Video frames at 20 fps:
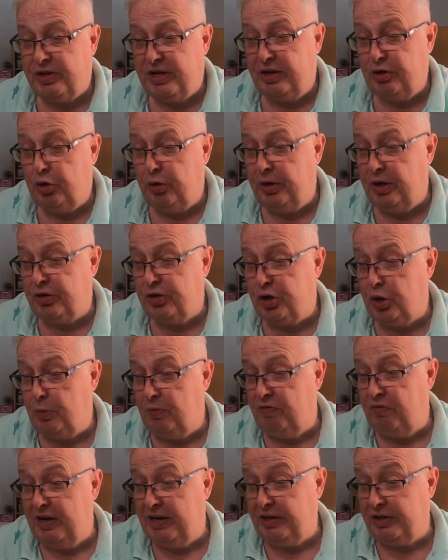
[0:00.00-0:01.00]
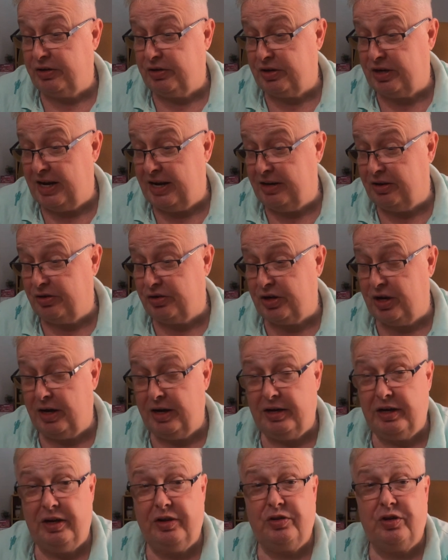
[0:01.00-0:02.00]
and on the top right hand
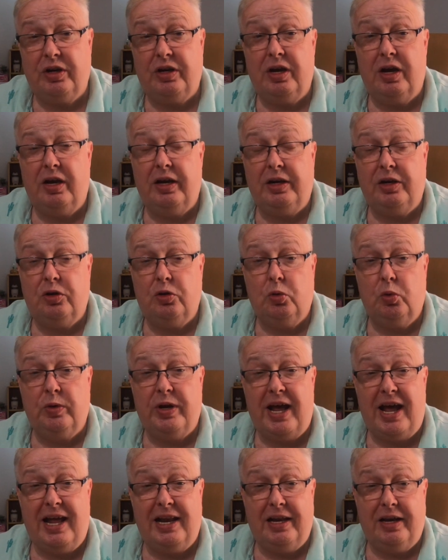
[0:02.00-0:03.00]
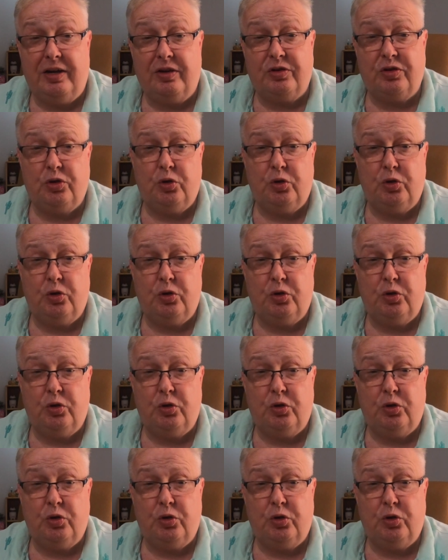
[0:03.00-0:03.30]
side is a guy called Alex,